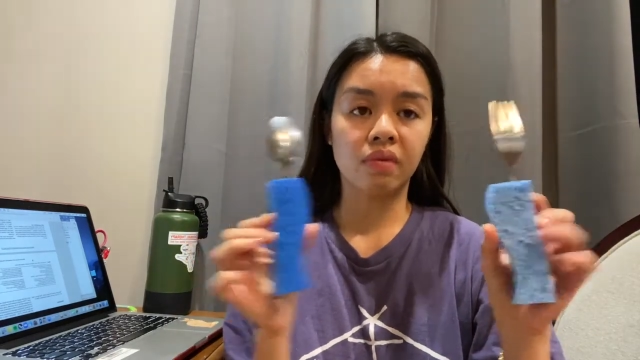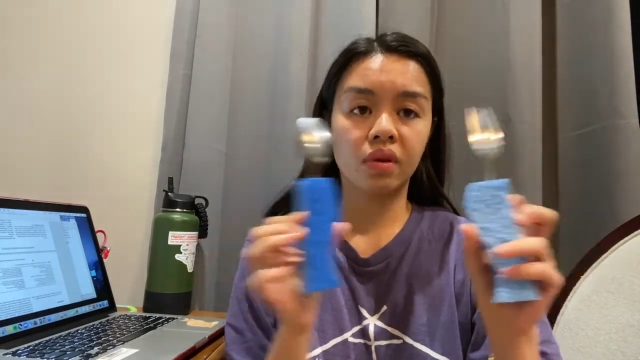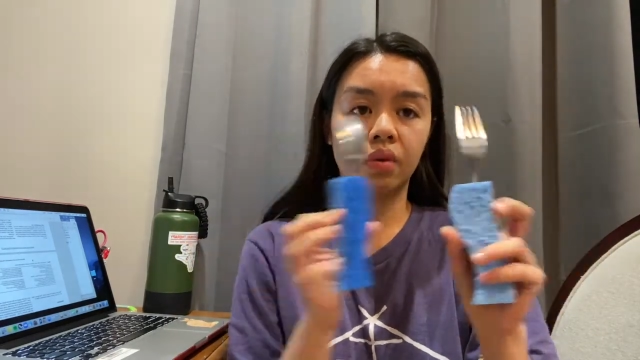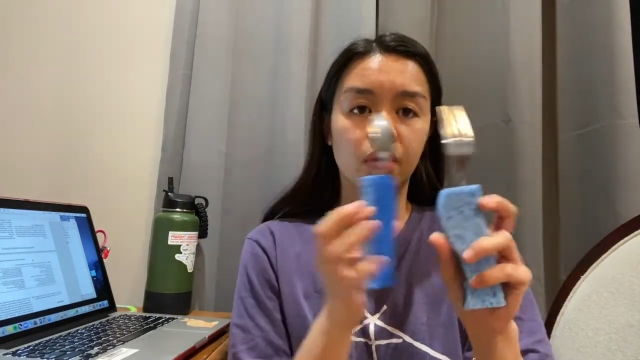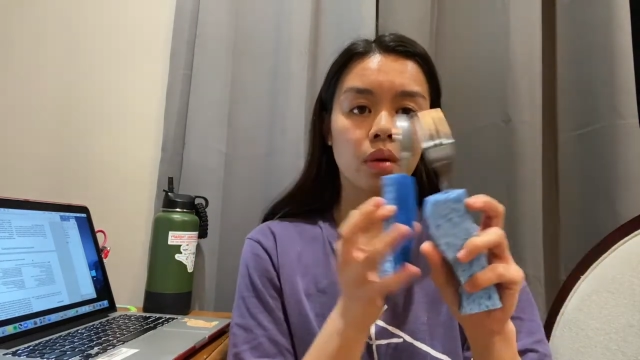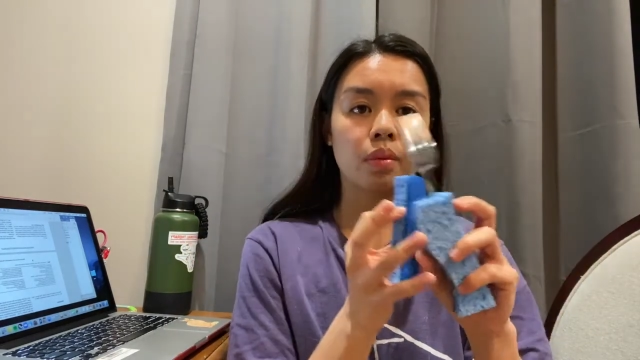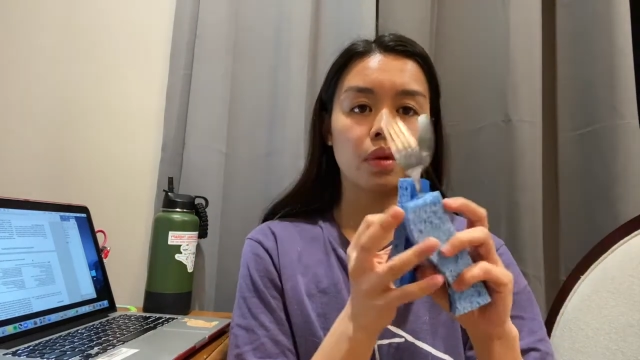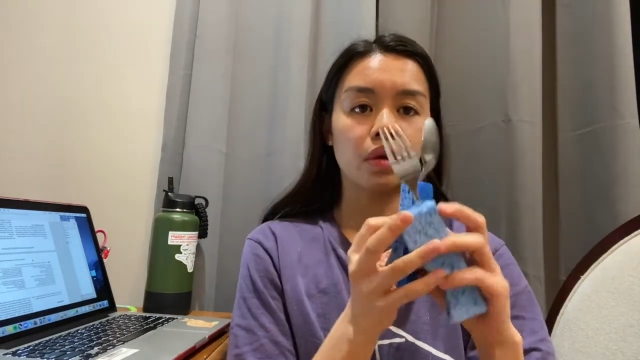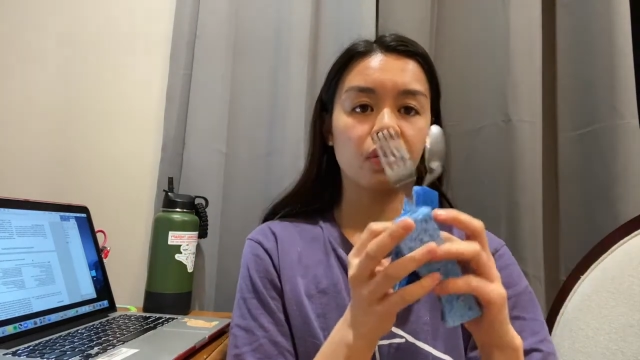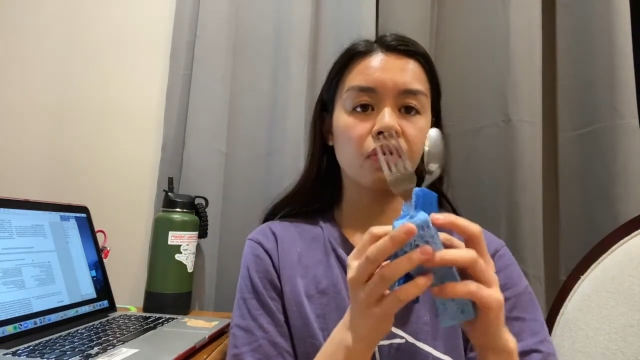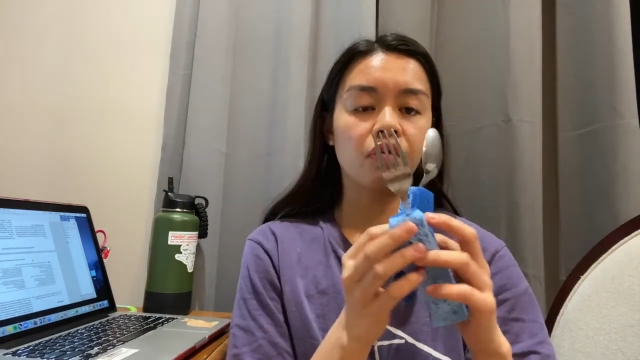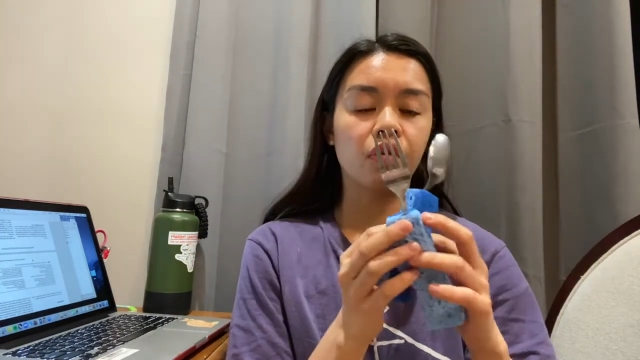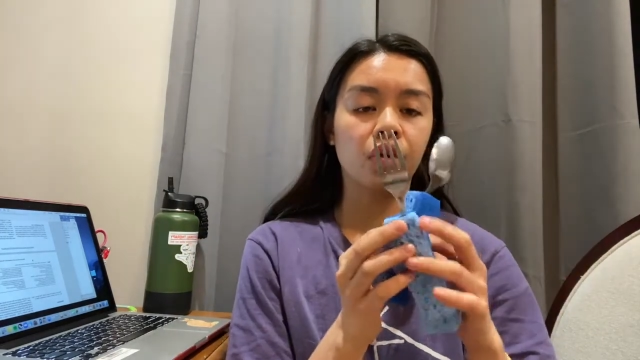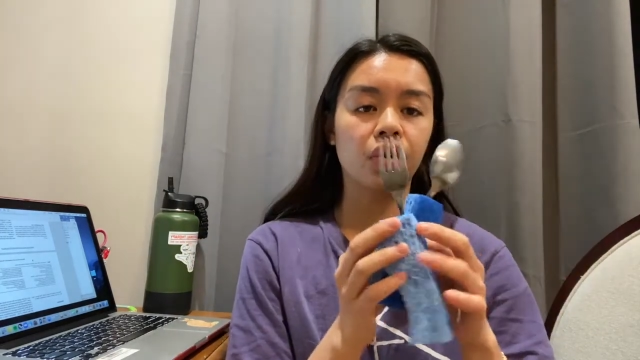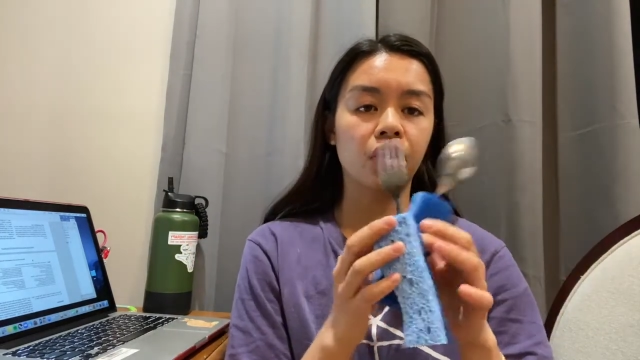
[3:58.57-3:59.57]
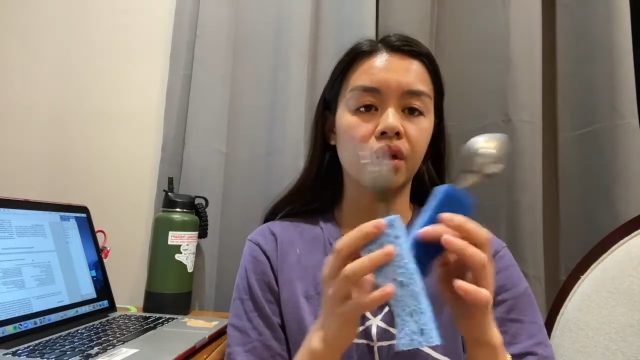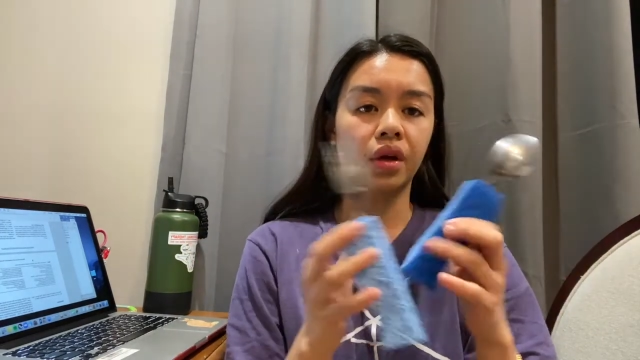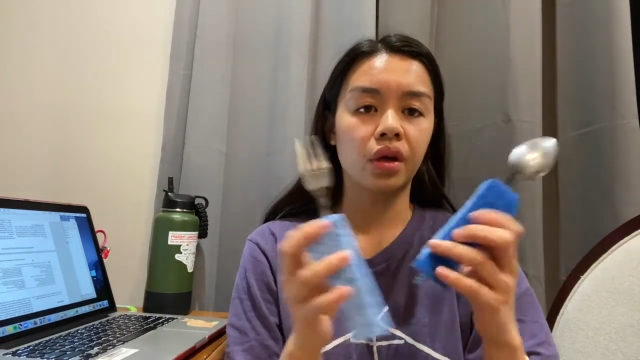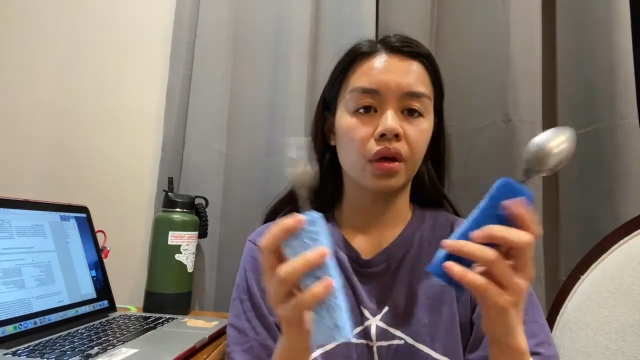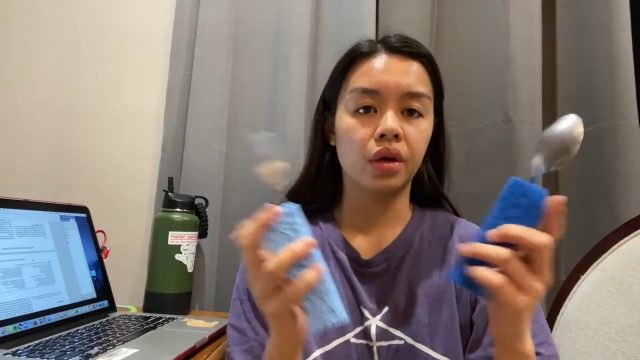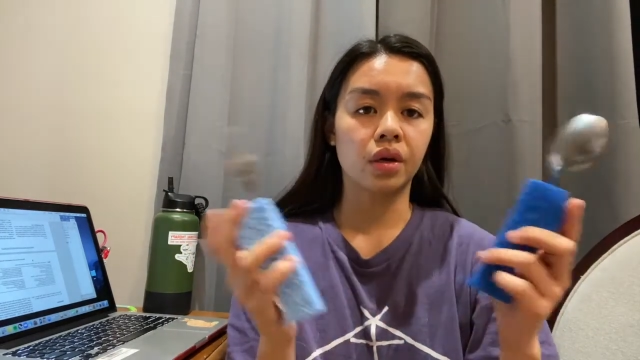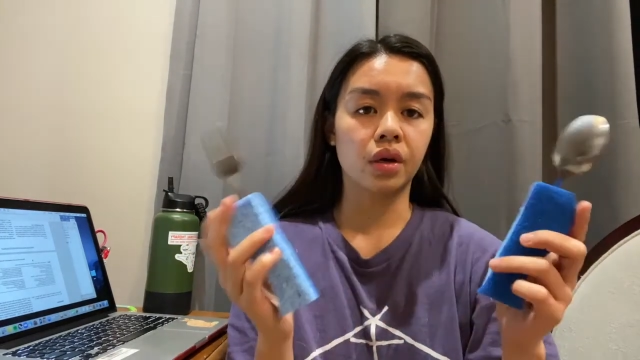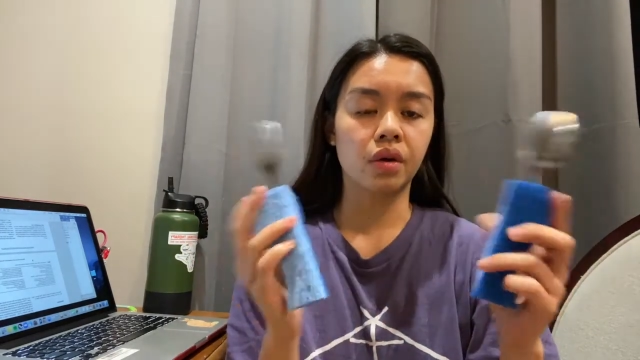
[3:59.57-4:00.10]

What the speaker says: equipment for their